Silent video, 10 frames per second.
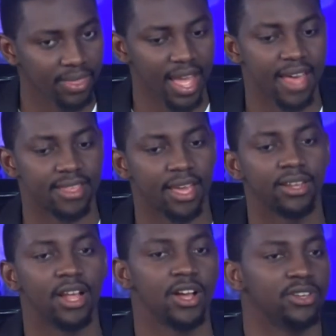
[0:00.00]
And then
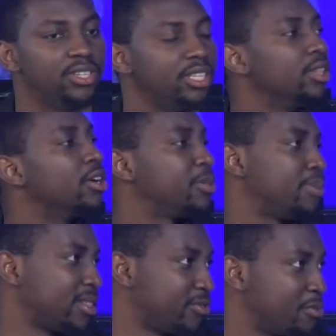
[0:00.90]
you need launch
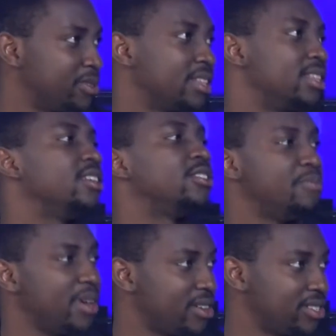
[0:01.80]
platforms like the
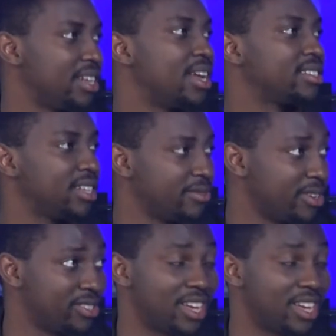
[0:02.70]
incubators and accelerators.